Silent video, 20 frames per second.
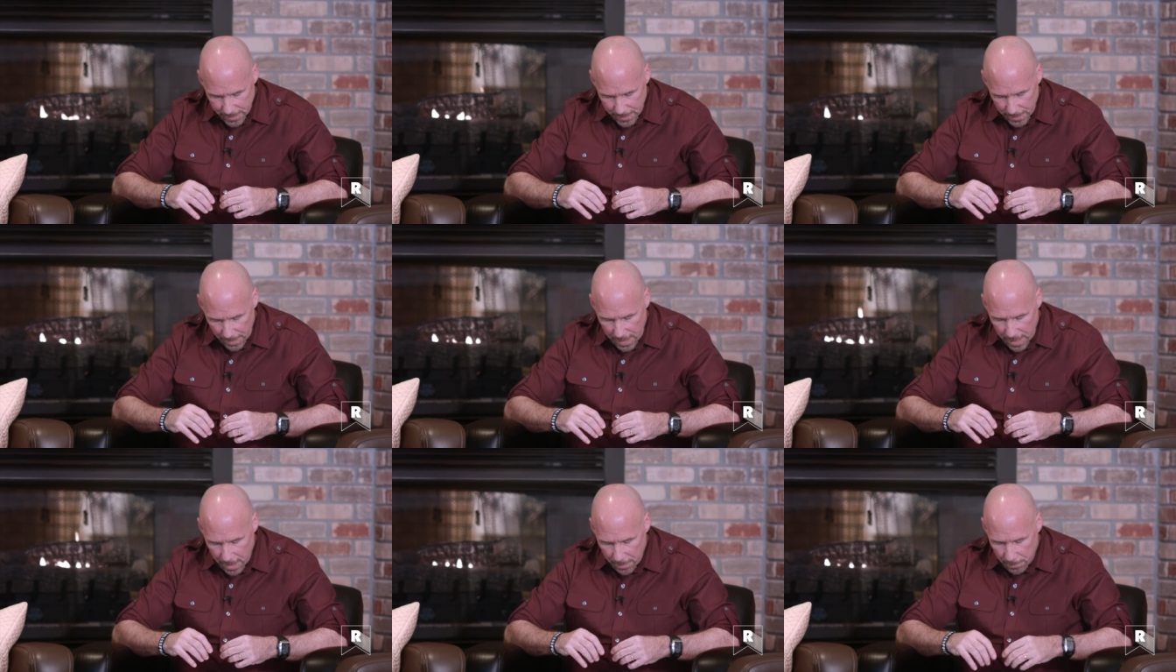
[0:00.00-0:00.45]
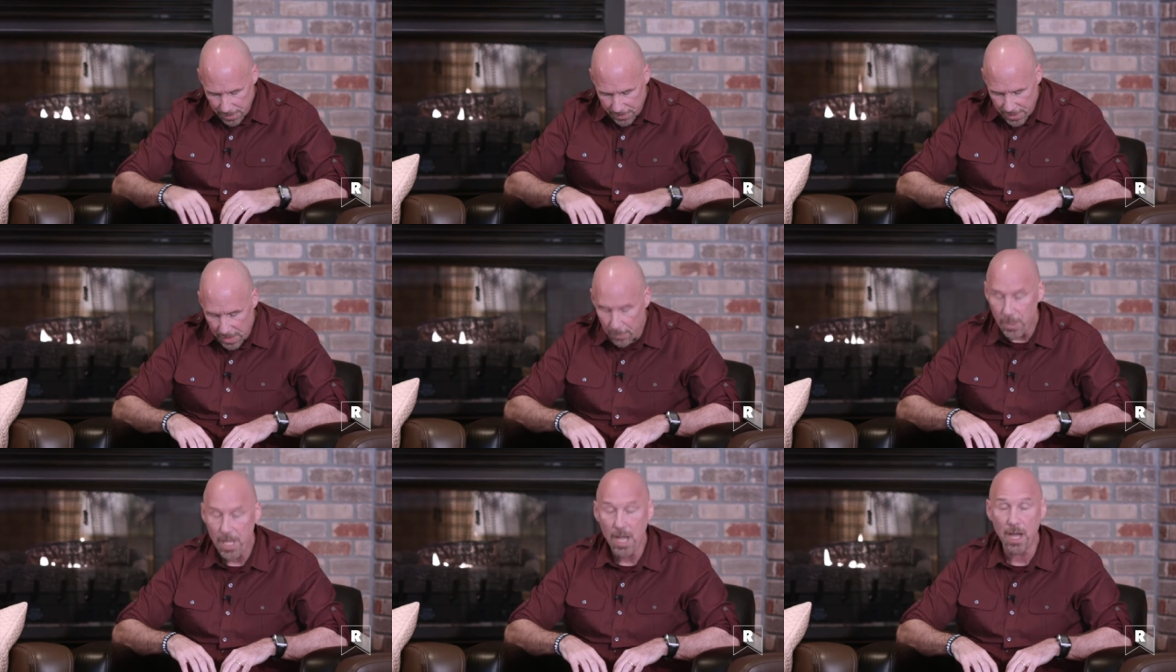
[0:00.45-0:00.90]
But
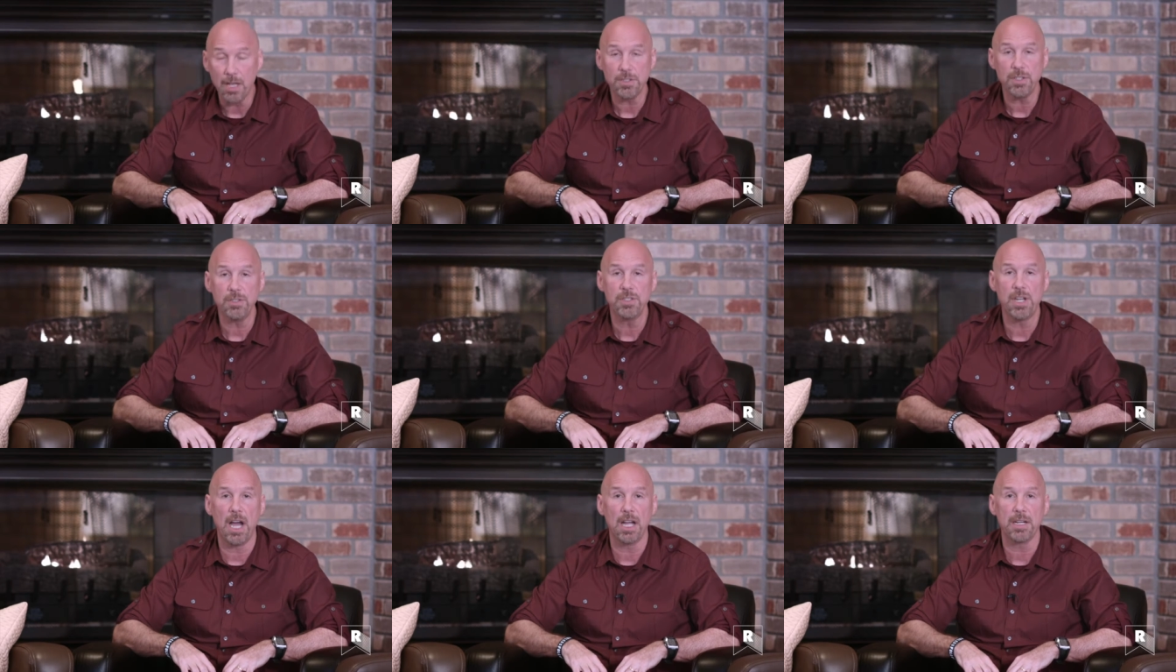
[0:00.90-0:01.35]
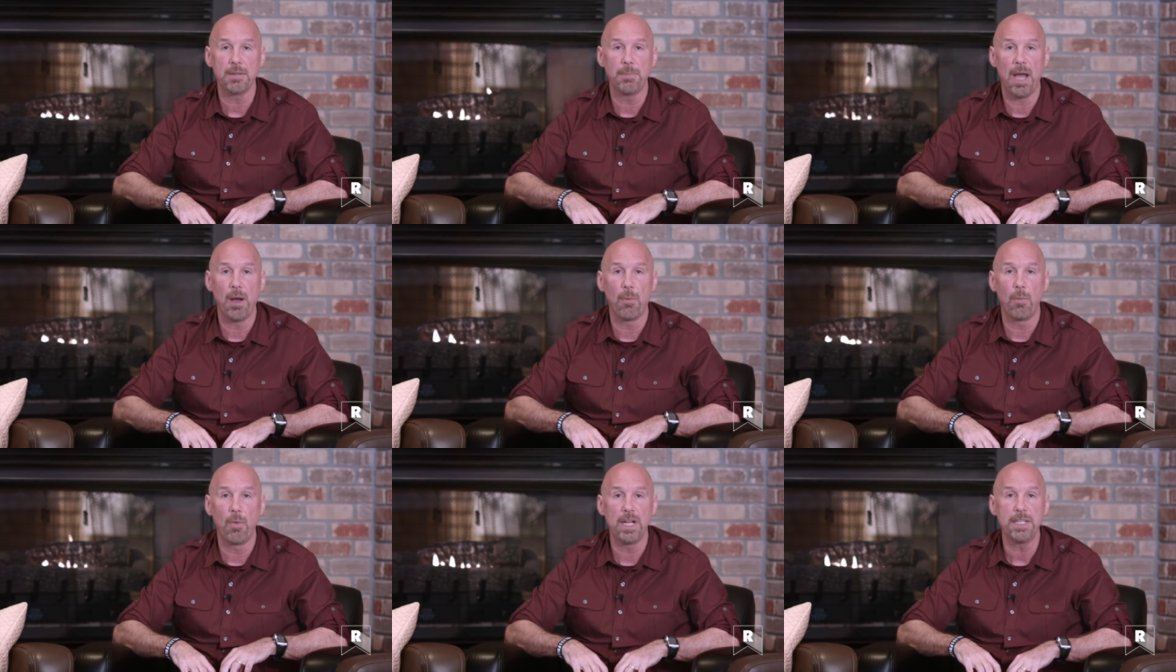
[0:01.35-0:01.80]
then we also talked
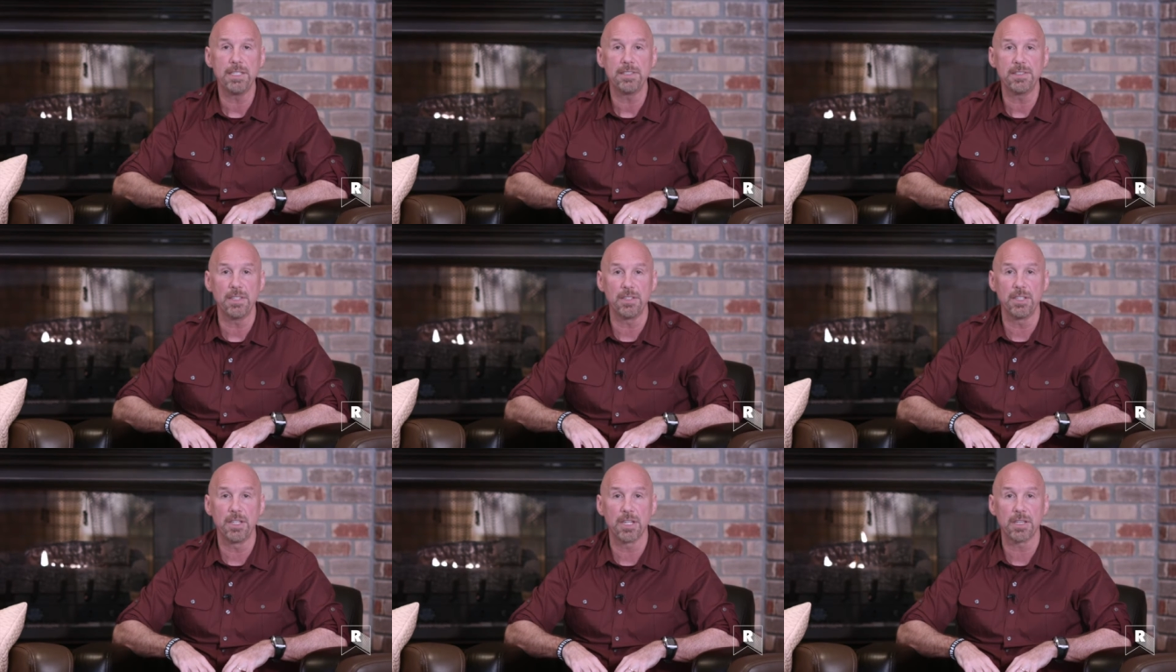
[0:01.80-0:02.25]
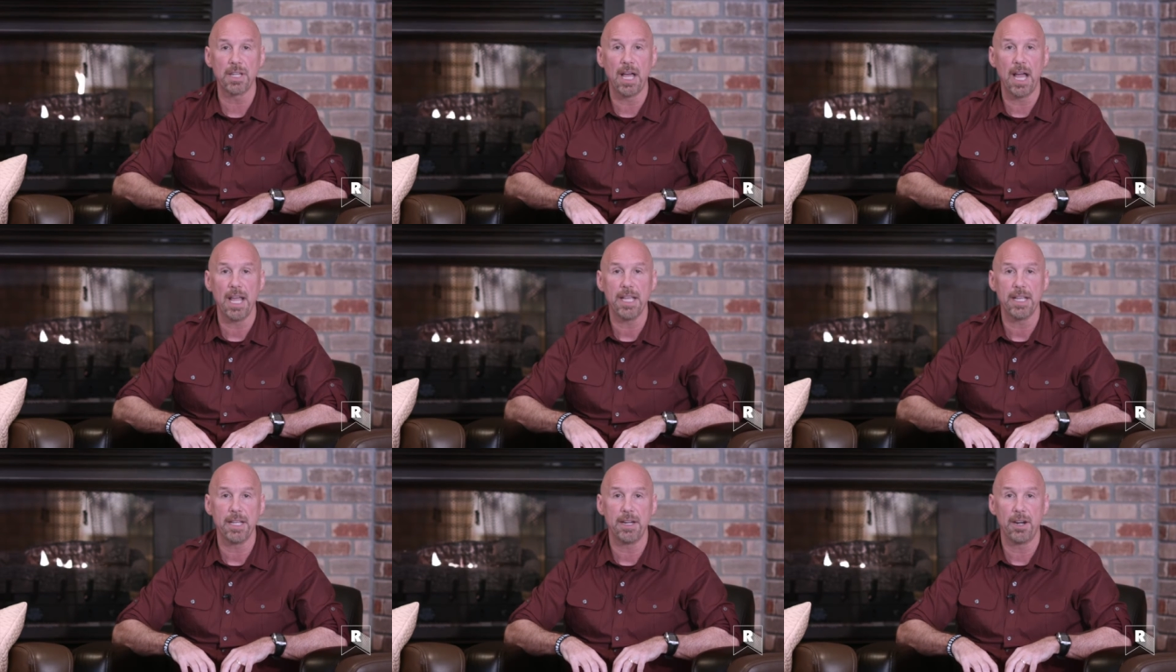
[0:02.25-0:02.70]
about what does it look
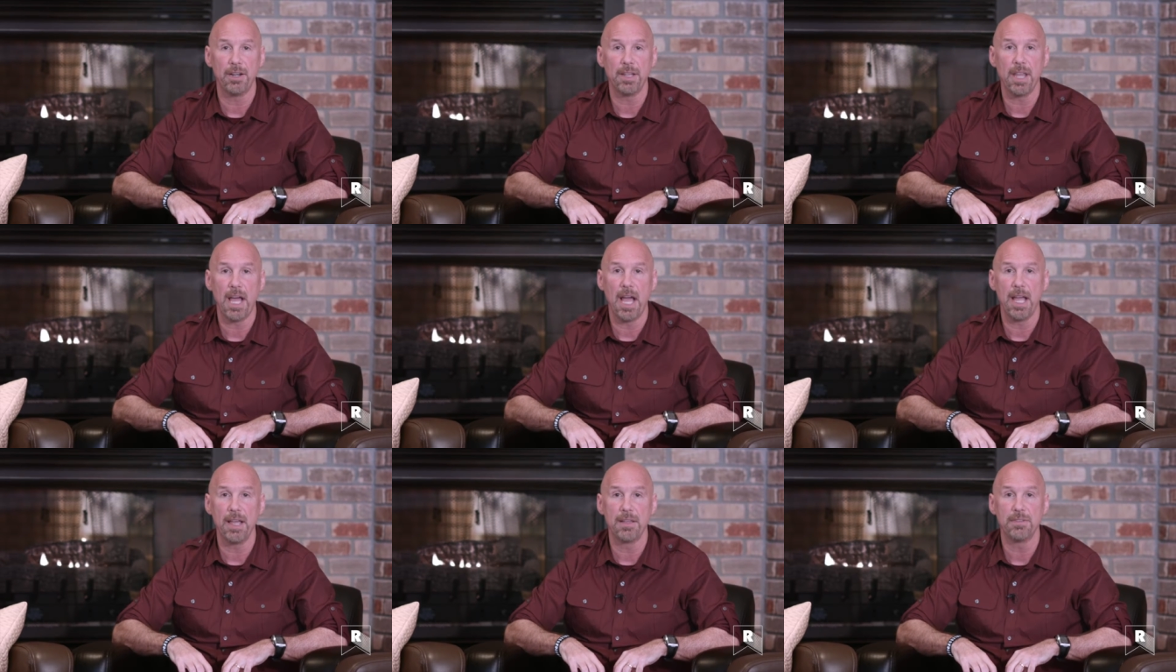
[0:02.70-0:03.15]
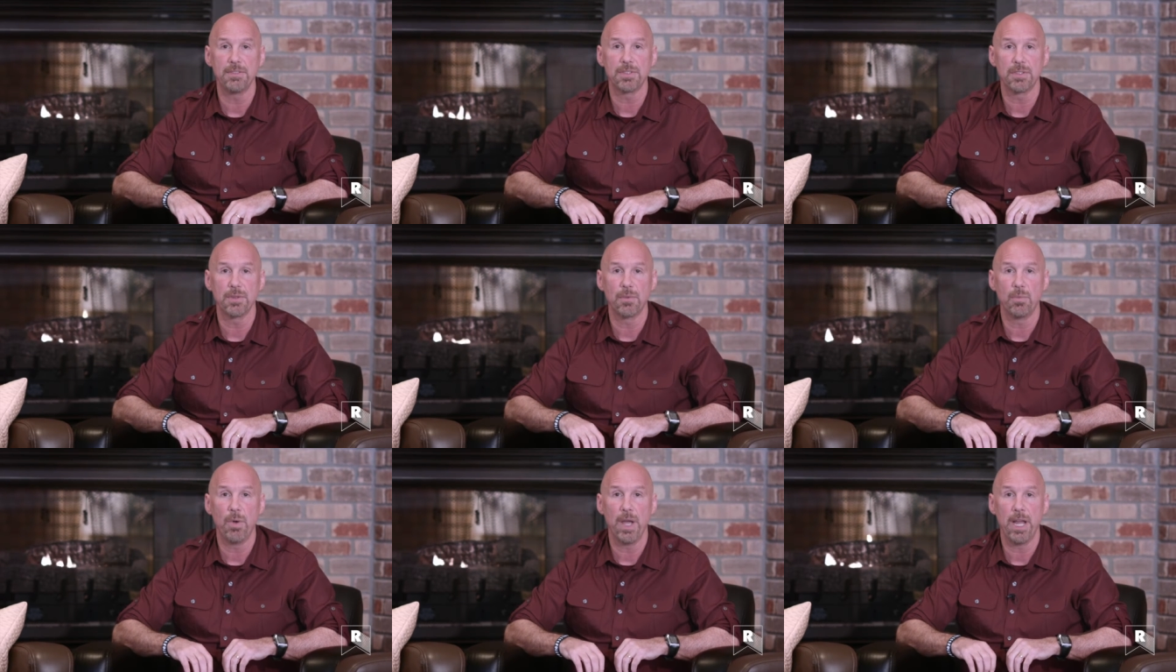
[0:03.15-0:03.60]
like in our
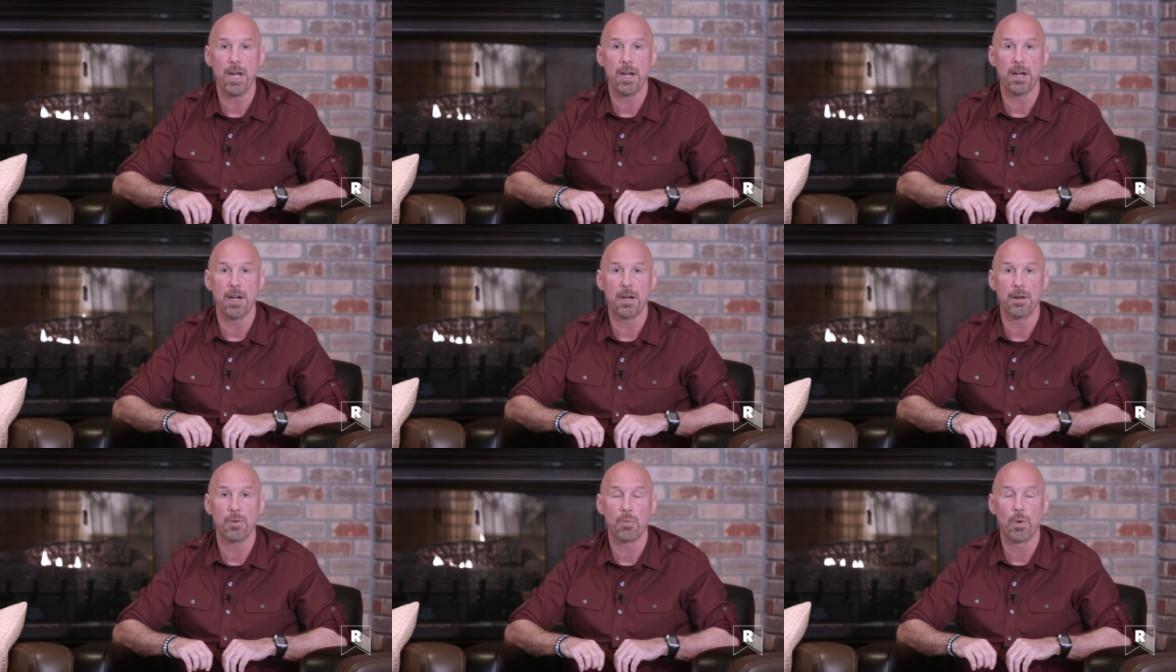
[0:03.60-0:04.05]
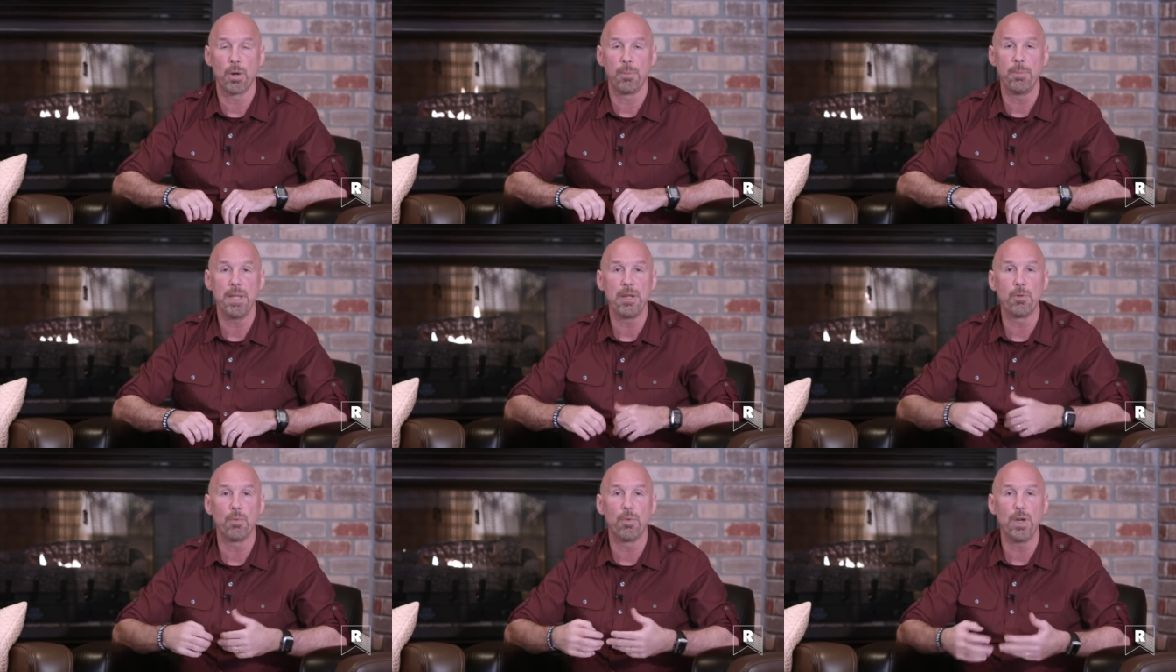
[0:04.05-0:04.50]
lives where we're
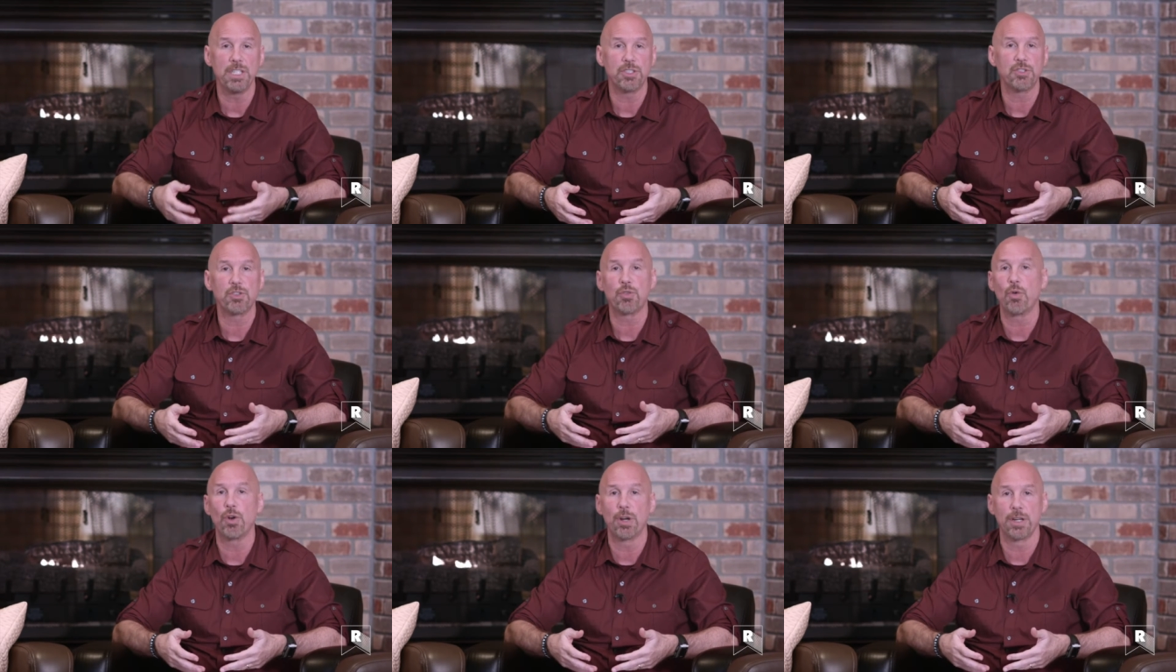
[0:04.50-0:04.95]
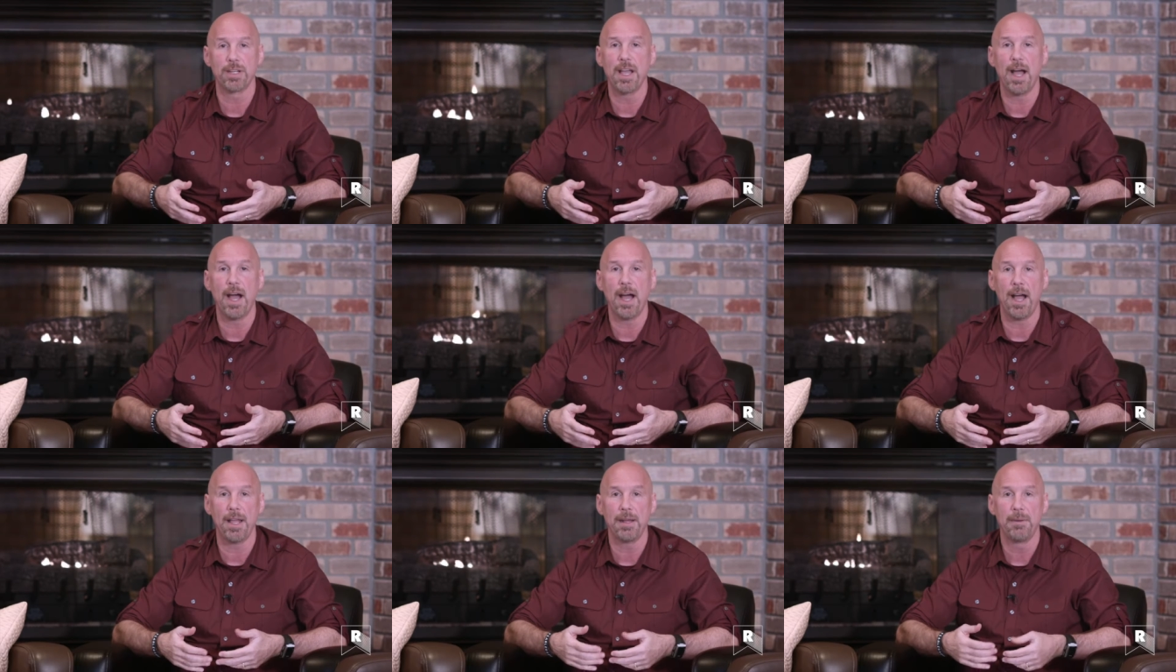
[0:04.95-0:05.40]
being rich toward
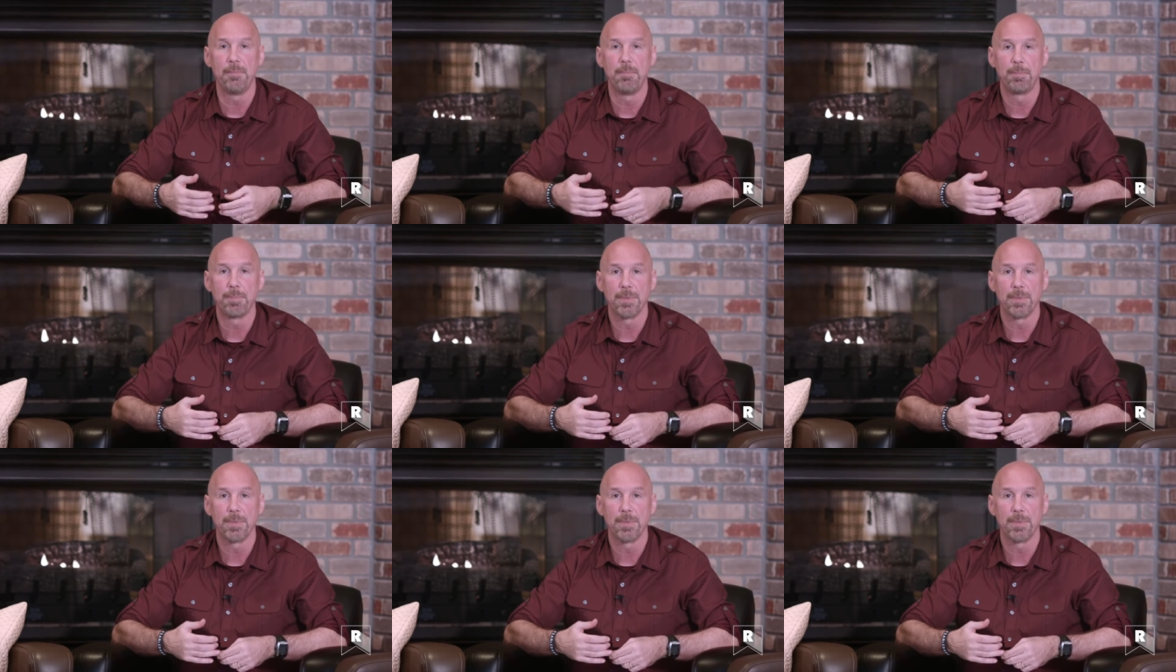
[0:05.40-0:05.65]
God.